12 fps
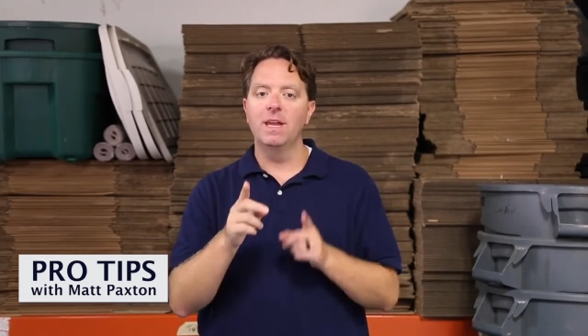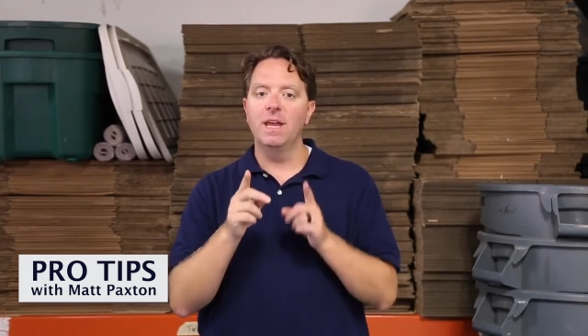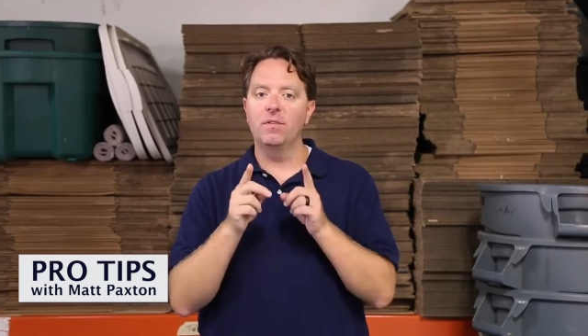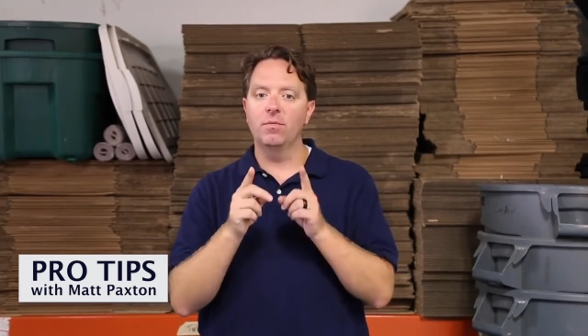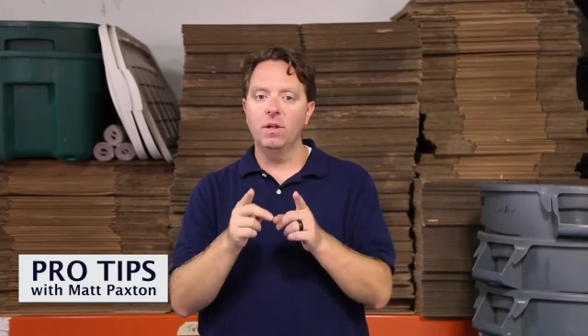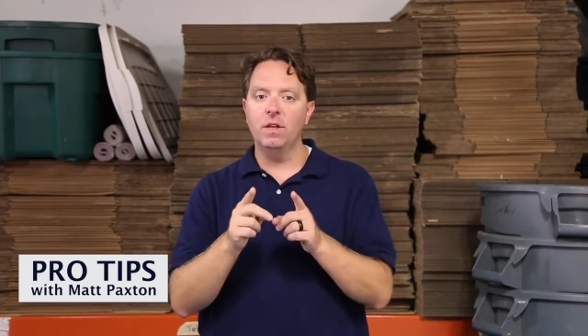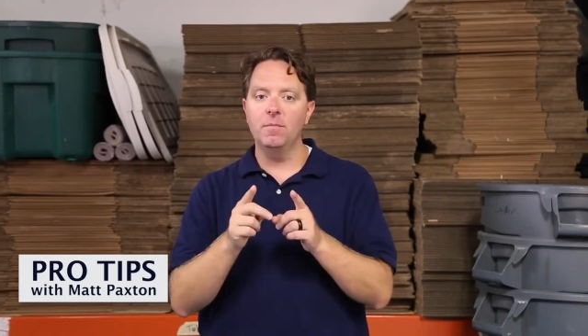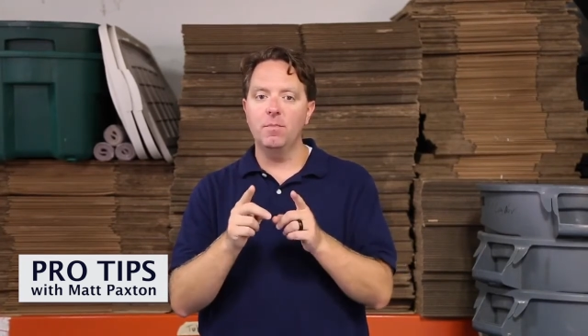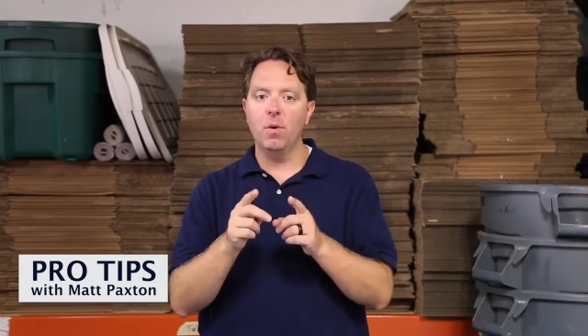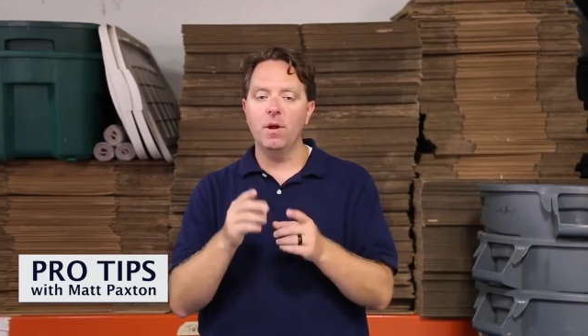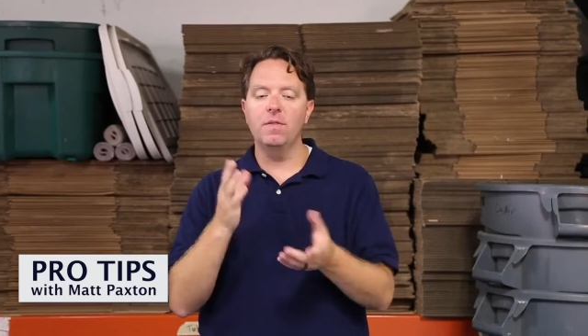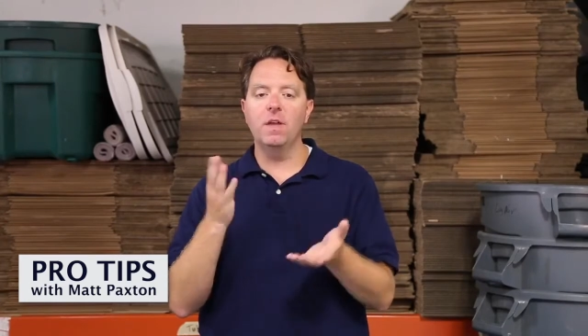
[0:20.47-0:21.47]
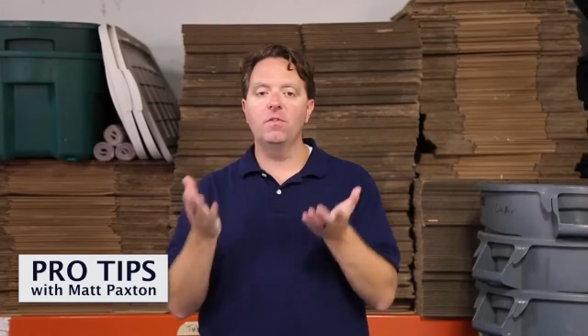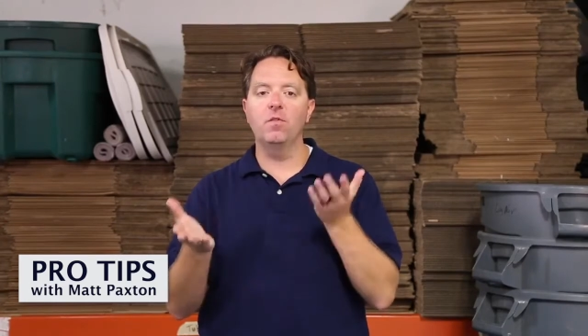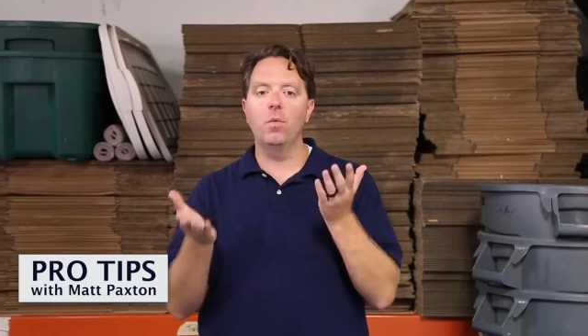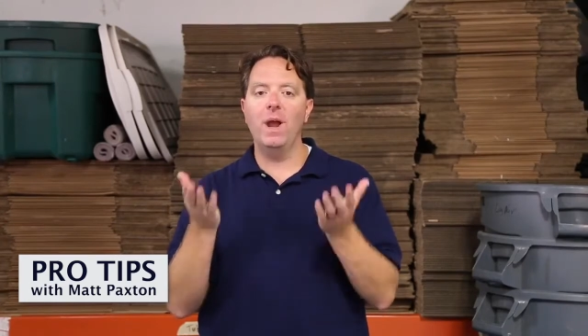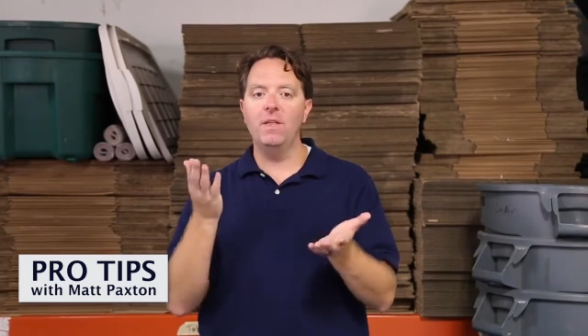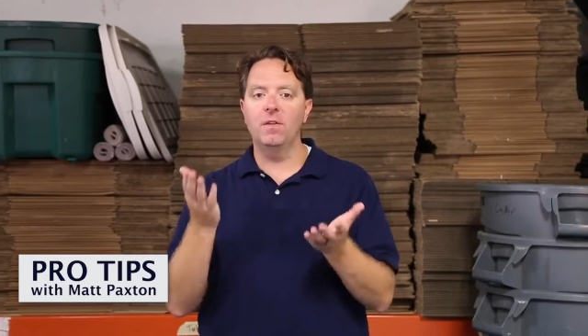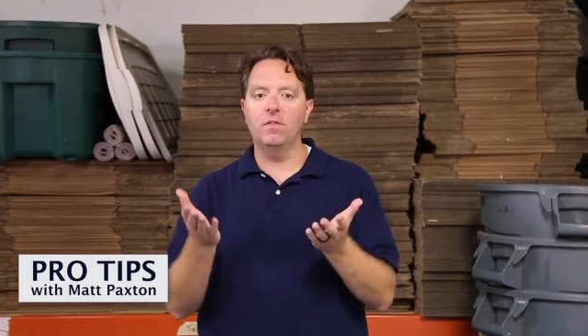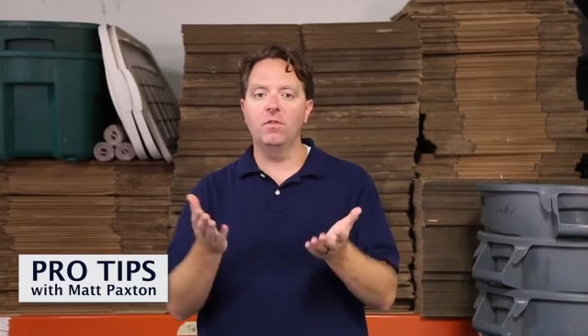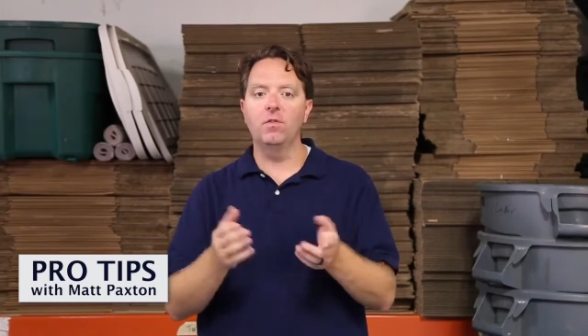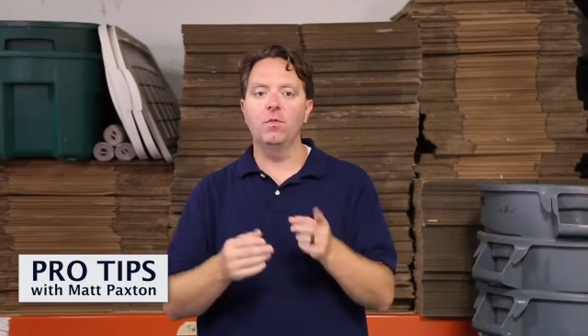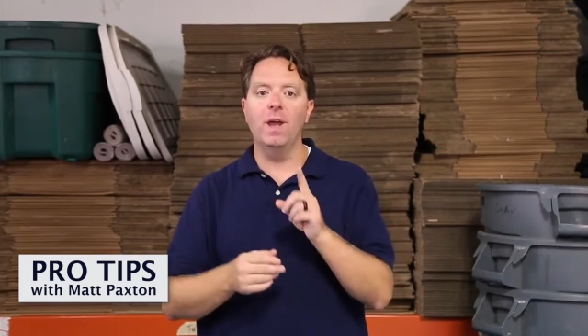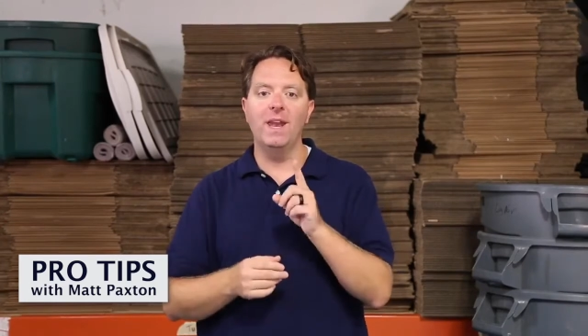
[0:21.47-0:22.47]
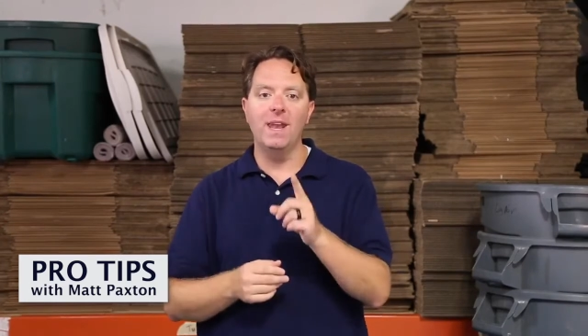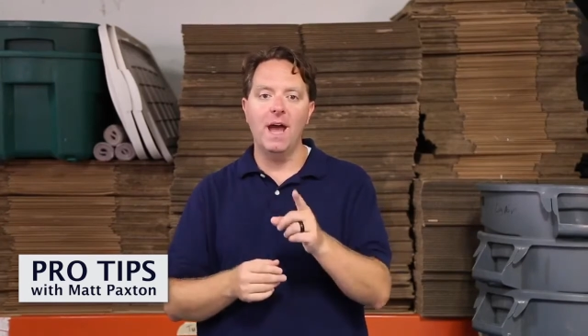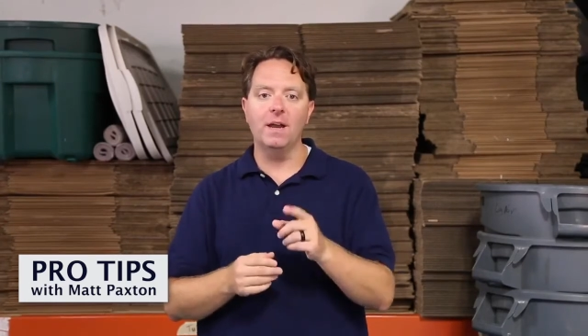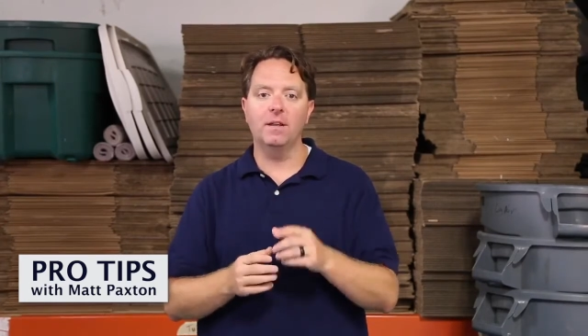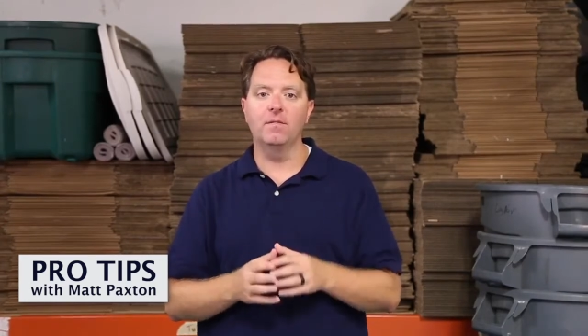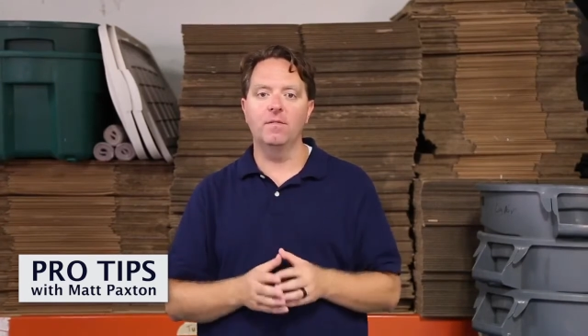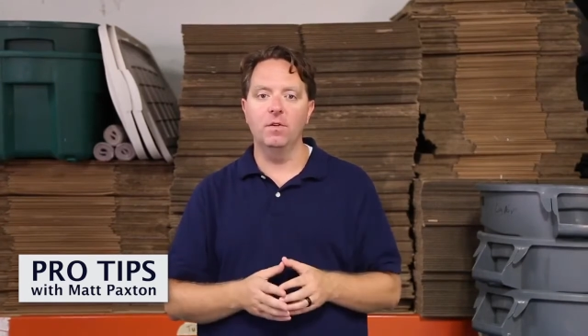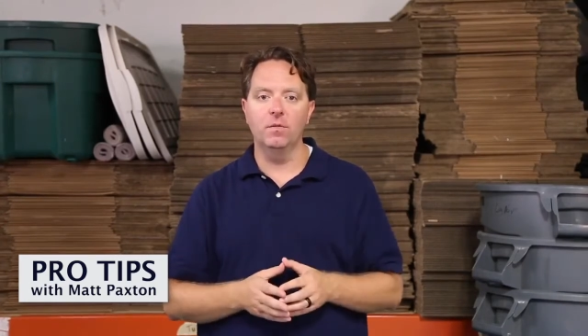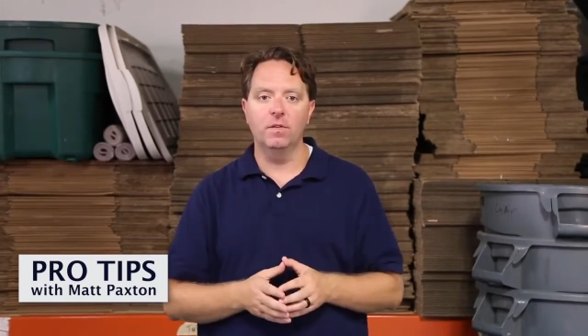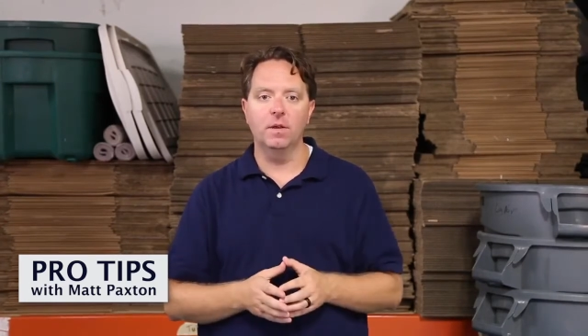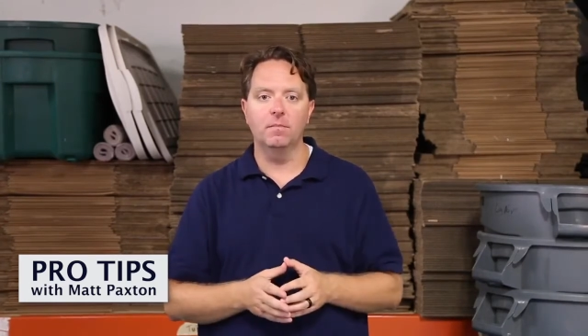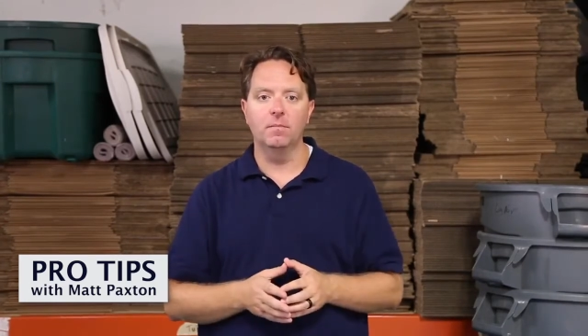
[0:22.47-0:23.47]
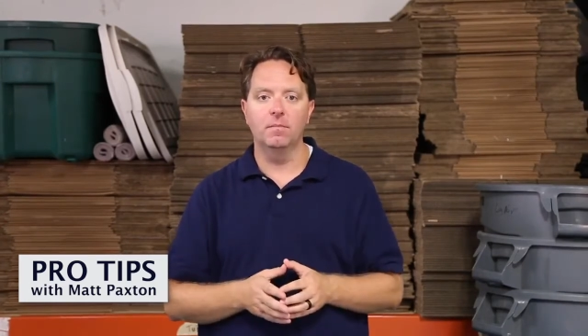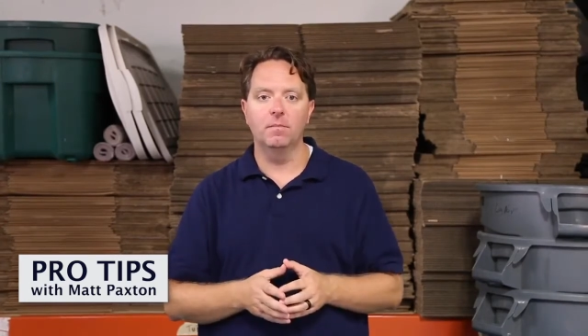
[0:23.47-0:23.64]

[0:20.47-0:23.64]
It's really important that you weigh the two and not confuse them.